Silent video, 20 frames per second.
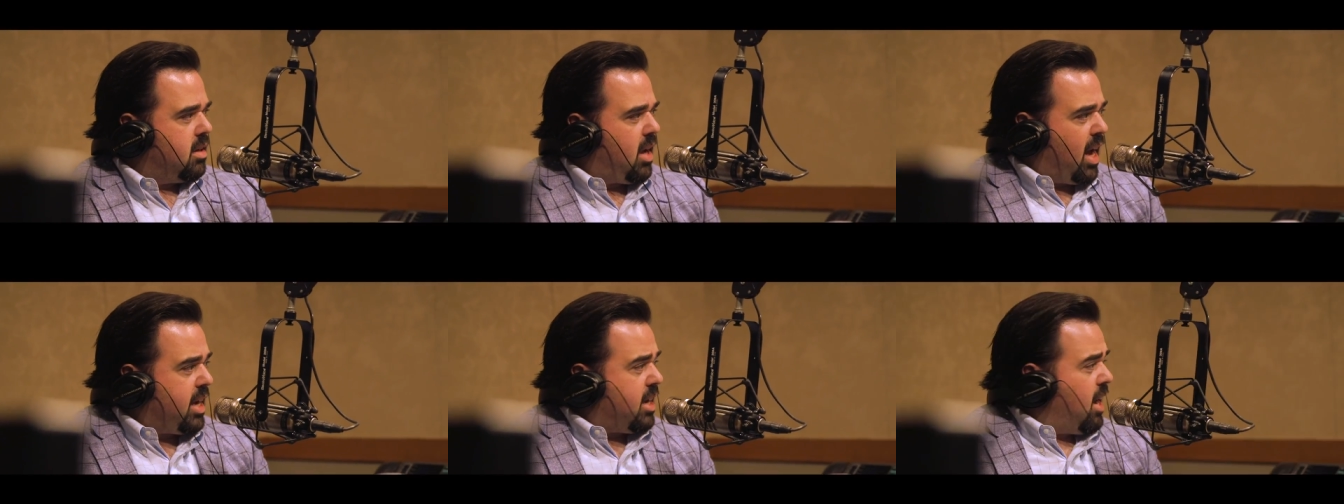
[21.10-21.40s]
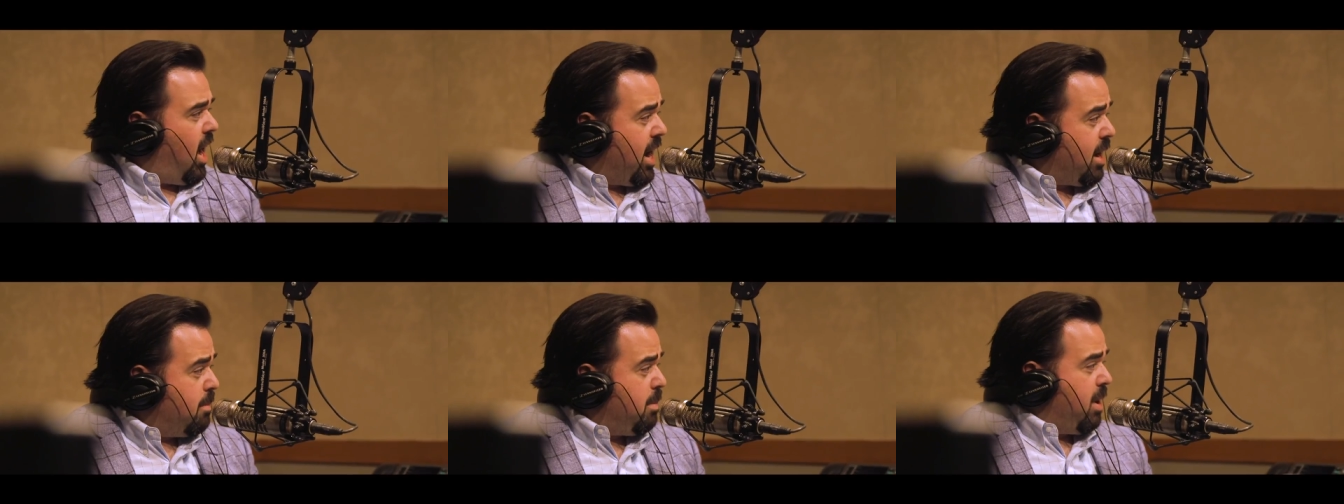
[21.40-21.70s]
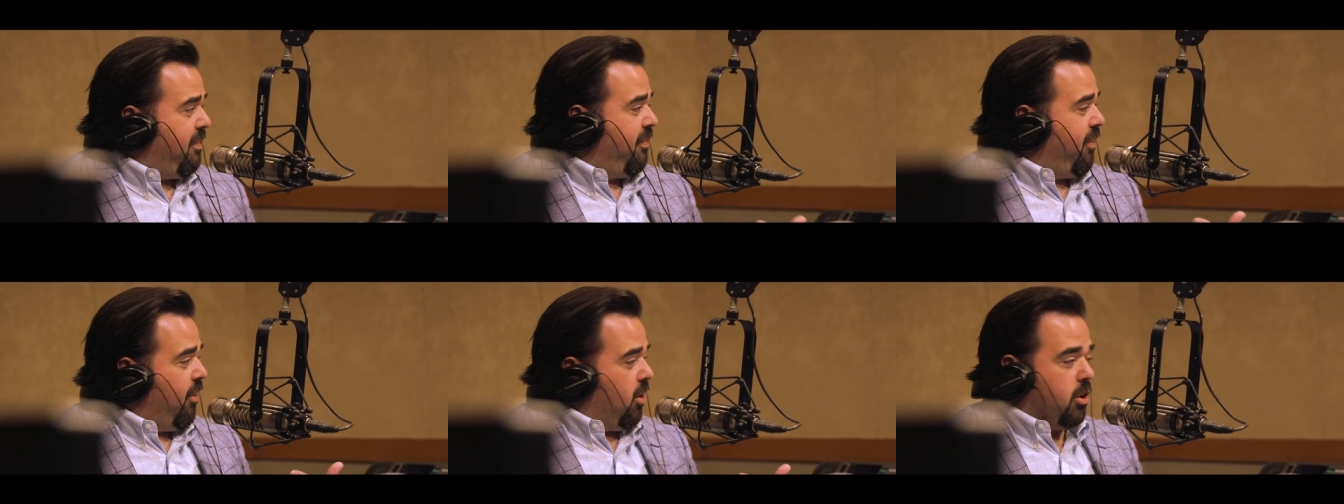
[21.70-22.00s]
I, I can
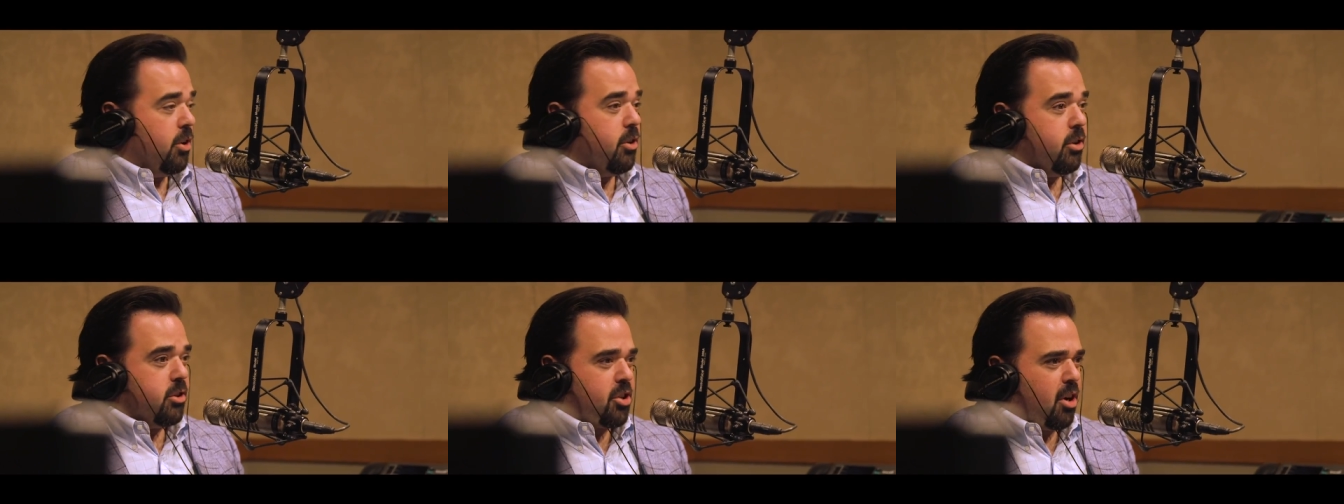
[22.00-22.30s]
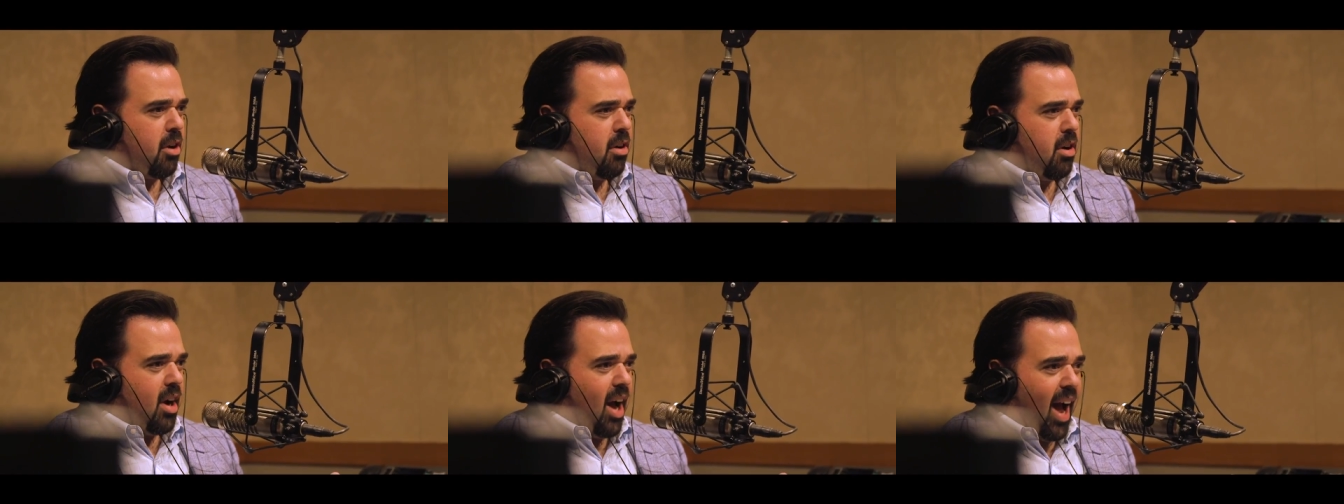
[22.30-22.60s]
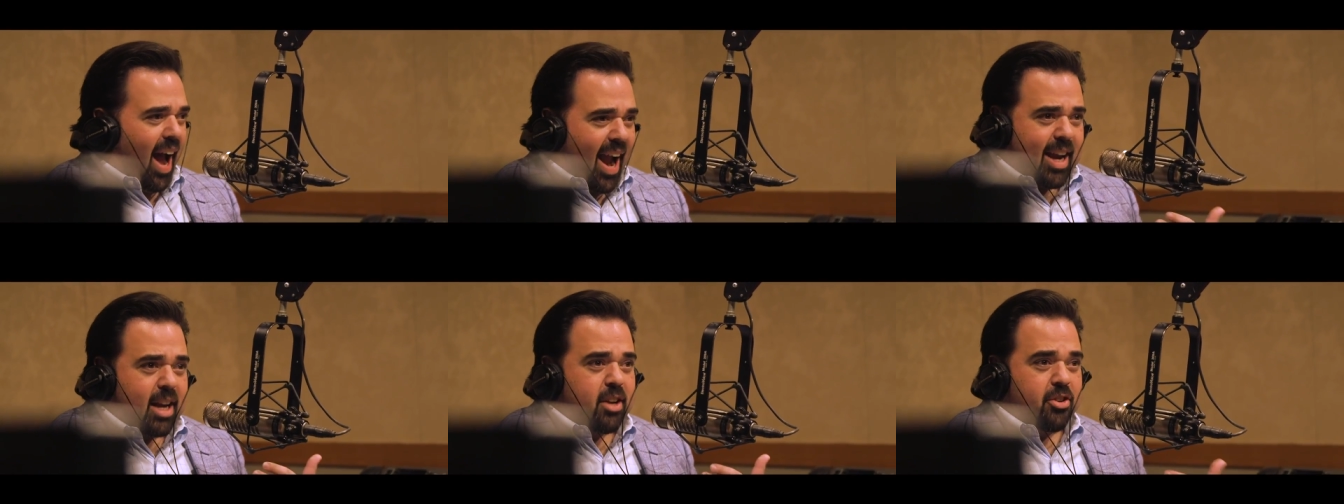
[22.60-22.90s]
be full Hoosier.
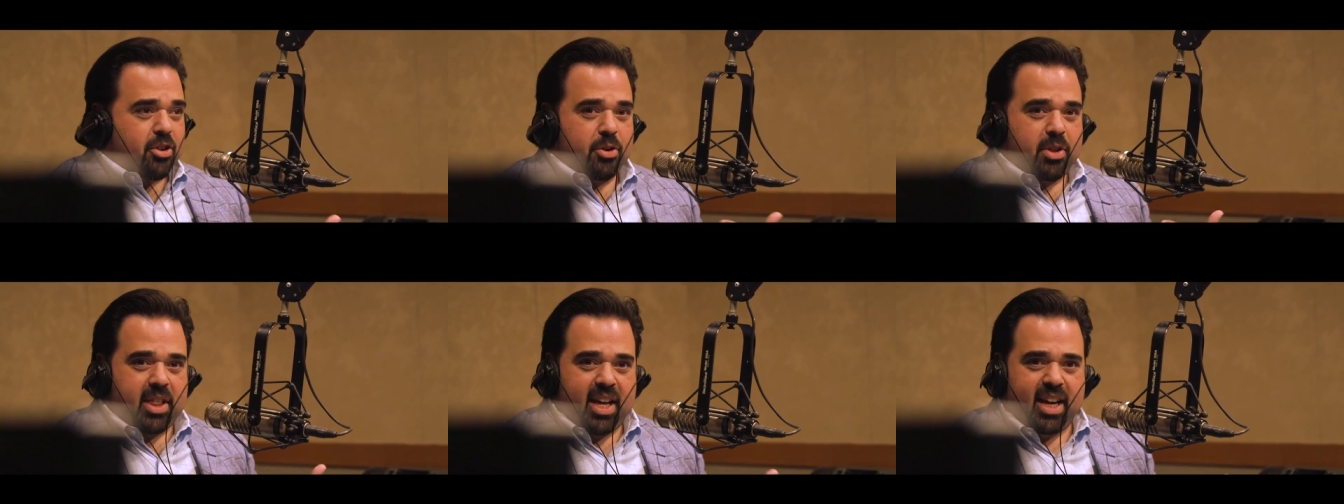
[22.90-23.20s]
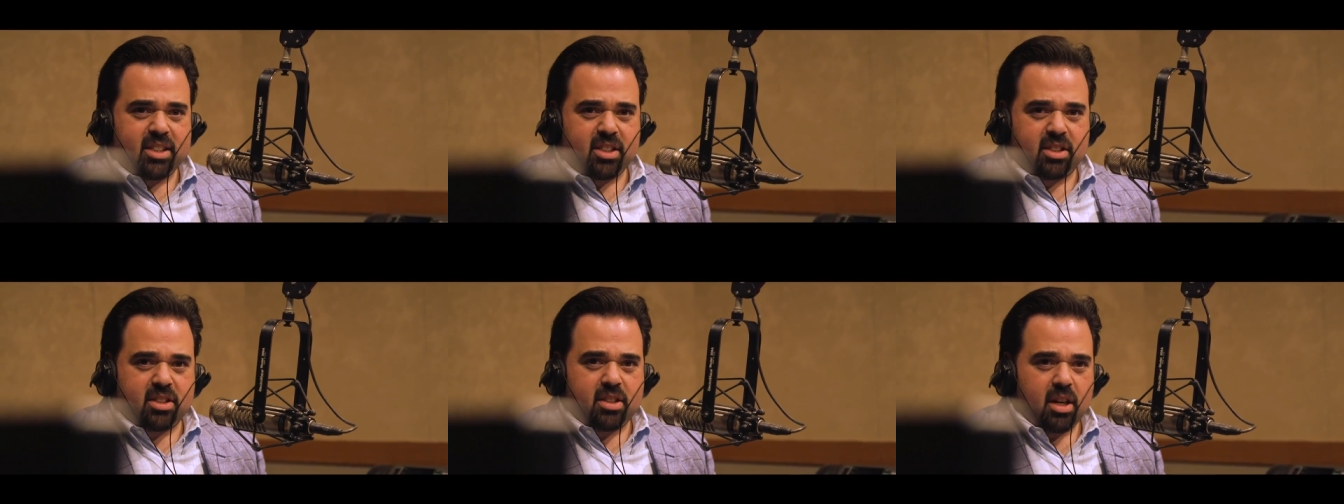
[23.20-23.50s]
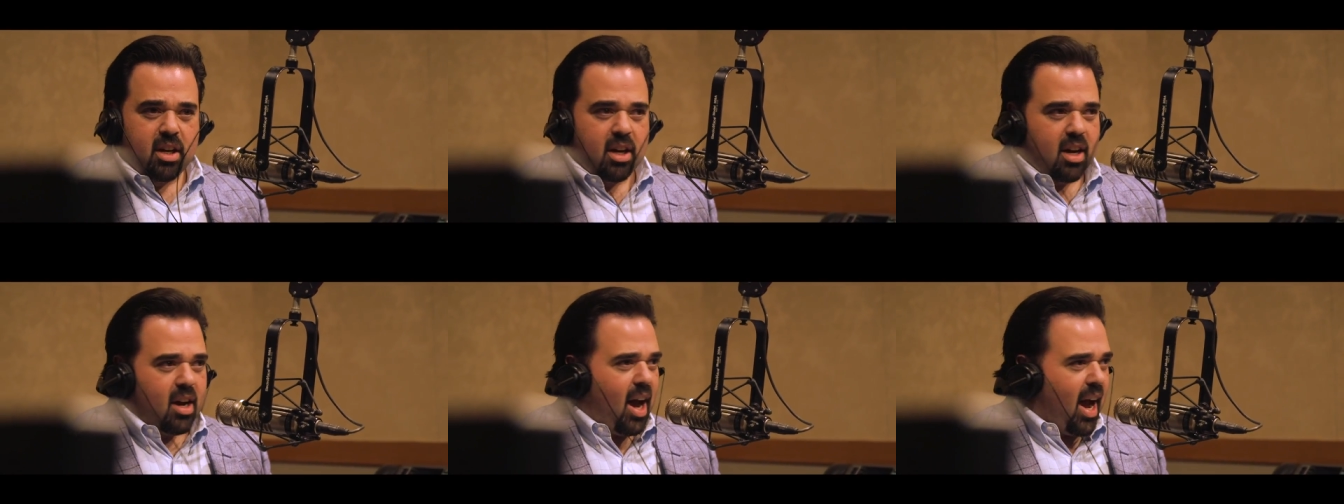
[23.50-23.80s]
I can do this.